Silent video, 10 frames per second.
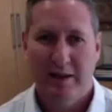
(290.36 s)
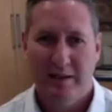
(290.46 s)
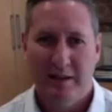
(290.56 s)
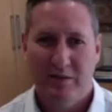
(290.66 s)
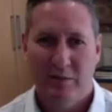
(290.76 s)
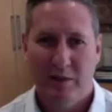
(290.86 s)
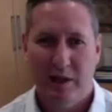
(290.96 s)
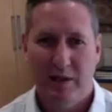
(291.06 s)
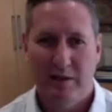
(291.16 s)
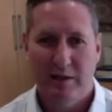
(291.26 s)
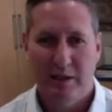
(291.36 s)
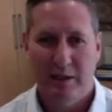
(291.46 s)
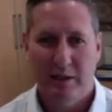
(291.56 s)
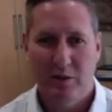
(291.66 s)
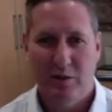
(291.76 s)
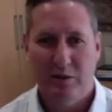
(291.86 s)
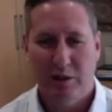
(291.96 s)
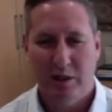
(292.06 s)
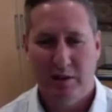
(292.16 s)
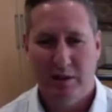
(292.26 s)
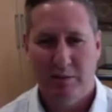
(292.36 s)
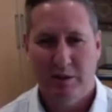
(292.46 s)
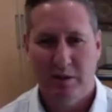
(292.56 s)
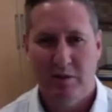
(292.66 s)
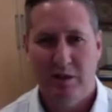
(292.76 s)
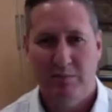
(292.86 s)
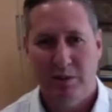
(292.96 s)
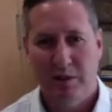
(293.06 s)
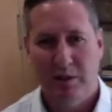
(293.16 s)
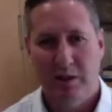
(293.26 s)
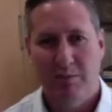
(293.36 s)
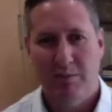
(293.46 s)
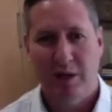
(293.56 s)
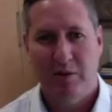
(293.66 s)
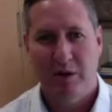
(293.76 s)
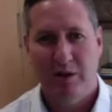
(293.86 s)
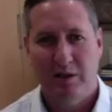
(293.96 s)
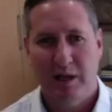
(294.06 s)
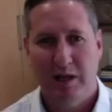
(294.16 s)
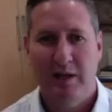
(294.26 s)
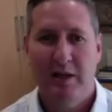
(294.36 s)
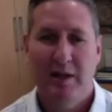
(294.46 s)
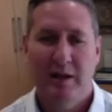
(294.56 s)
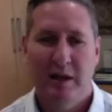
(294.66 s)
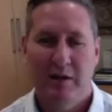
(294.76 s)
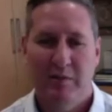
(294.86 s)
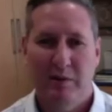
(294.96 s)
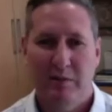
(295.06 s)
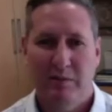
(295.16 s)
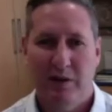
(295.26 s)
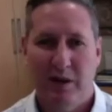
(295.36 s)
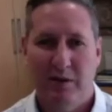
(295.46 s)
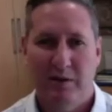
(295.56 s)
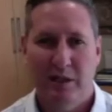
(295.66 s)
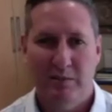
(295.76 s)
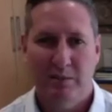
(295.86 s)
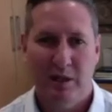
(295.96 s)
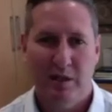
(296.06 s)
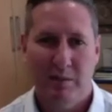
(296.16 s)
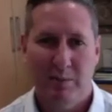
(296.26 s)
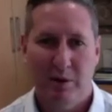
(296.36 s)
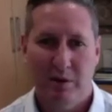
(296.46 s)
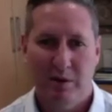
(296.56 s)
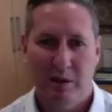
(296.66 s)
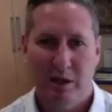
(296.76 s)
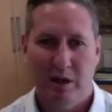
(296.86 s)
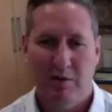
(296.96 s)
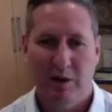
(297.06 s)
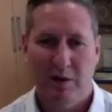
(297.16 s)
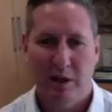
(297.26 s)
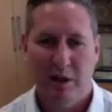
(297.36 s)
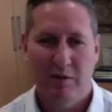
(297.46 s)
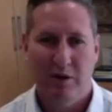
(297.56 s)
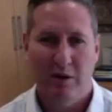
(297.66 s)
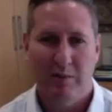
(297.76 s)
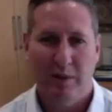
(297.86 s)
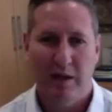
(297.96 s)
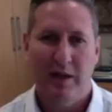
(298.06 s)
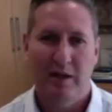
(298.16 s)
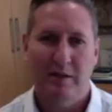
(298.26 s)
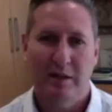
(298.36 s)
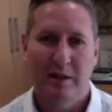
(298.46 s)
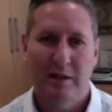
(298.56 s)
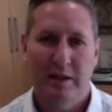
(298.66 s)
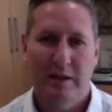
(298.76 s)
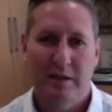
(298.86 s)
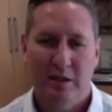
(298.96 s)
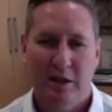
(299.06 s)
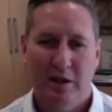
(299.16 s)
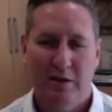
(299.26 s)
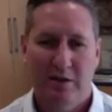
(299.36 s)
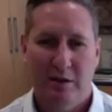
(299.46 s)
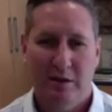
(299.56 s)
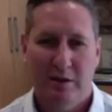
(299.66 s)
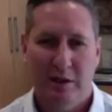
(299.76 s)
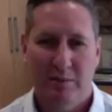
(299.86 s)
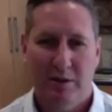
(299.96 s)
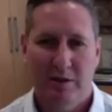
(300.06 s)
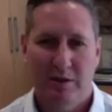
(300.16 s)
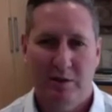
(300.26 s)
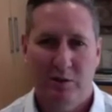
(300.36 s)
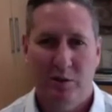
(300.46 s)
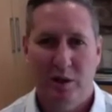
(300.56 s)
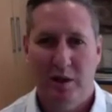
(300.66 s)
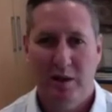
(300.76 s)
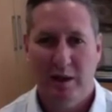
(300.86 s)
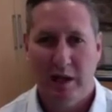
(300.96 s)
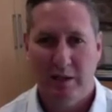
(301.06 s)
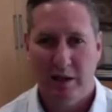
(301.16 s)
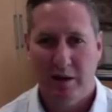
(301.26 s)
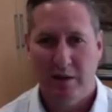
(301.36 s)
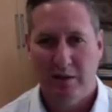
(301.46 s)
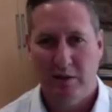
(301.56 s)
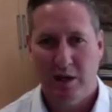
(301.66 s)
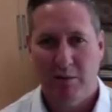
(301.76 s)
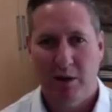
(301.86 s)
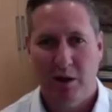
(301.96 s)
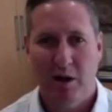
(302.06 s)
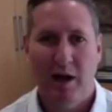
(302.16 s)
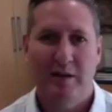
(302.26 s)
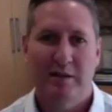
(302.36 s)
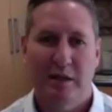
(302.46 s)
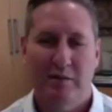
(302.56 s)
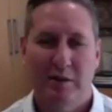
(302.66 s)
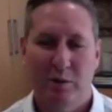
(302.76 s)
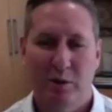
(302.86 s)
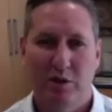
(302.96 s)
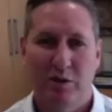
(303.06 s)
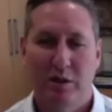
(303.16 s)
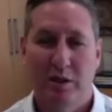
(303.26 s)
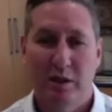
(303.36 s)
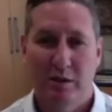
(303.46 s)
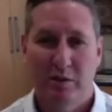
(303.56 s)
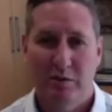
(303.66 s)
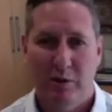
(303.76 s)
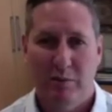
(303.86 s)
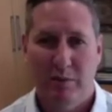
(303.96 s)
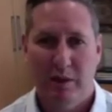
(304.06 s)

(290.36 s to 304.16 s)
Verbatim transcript: this is from an entity whose uh, subsidiaries, particularly PetroSA, have failed dismally in the past to deliver, deliver on the mandate. So those are some of the two, as I described, lowlights that have emerged from